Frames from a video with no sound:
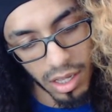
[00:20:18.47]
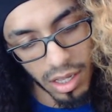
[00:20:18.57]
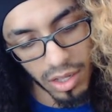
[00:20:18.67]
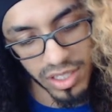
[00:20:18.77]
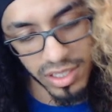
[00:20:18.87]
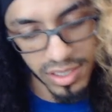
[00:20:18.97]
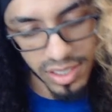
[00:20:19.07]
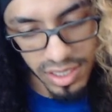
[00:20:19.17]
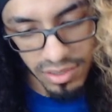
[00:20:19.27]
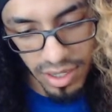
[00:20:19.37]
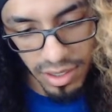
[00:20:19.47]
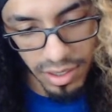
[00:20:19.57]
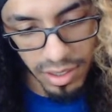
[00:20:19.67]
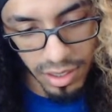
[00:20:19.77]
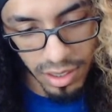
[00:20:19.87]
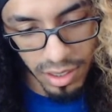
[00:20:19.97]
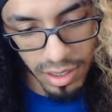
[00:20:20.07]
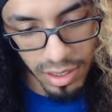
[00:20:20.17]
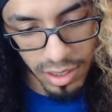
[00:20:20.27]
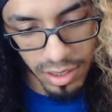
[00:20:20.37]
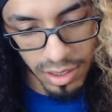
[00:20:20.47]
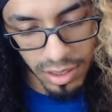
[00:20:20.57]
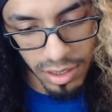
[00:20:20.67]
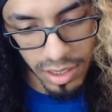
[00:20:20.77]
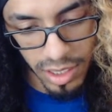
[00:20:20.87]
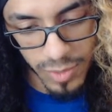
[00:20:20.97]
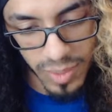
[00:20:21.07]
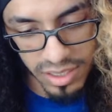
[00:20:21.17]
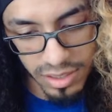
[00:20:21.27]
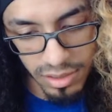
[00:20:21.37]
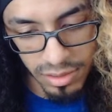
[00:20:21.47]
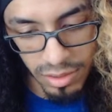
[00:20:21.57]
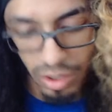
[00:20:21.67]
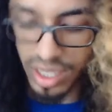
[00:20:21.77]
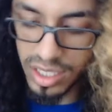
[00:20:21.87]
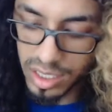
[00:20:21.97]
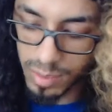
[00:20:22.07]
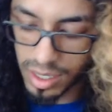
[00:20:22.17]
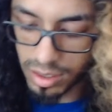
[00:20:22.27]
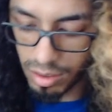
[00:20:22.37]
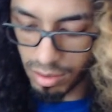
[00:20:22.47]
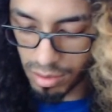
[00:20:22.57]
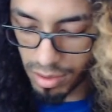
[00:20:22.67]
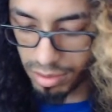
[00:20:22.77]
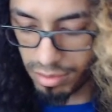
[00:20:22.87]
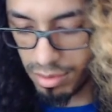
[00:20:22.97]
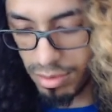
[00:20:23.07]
oh, this, is this it right here? Uh, is best known, okay, this is about the author.